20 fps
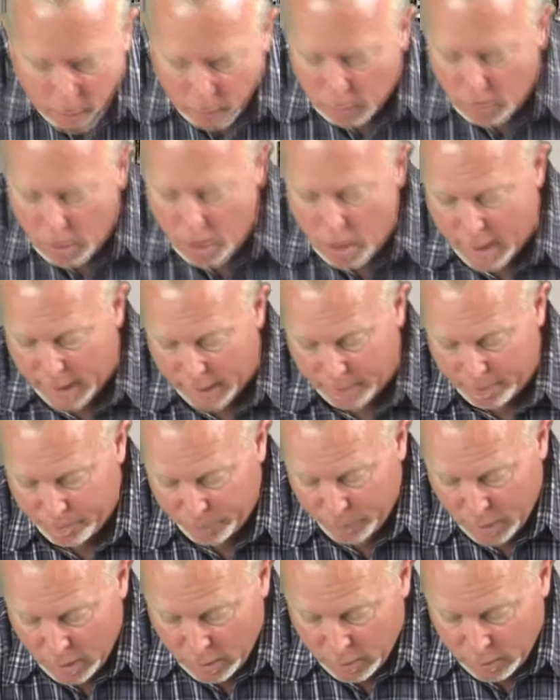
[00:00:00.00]
a line.
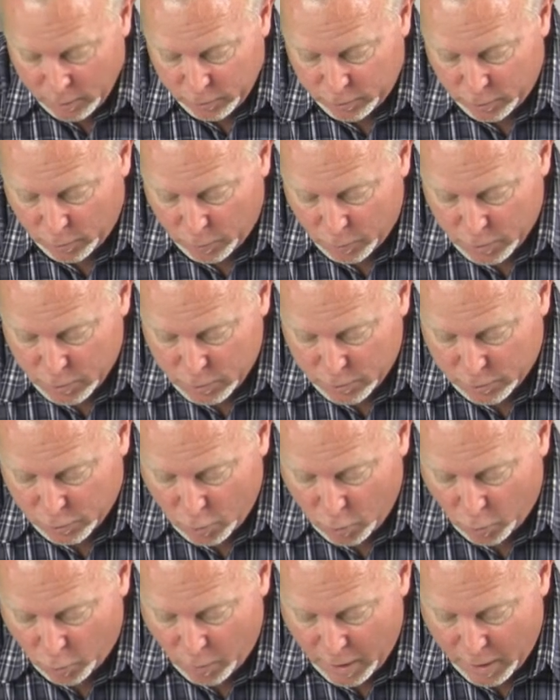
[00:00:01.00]
So we just
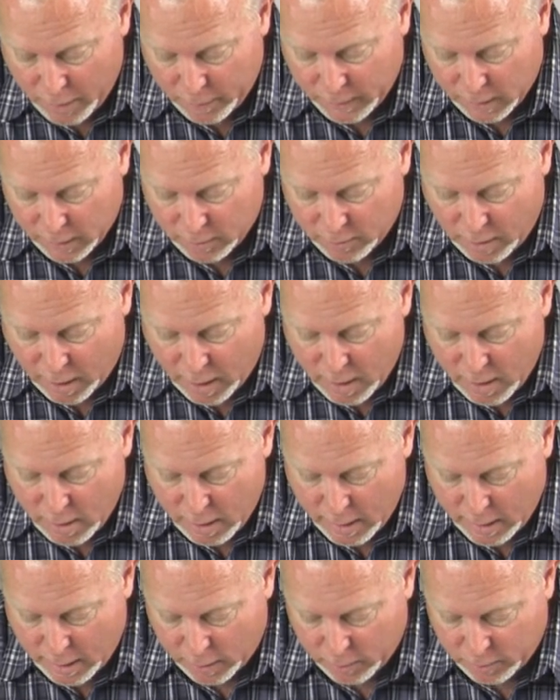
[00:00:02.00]
go around the entire
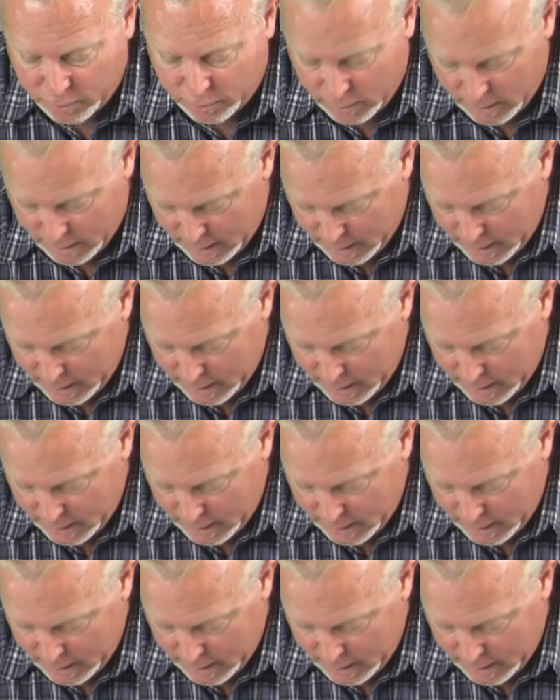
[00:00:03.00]
house,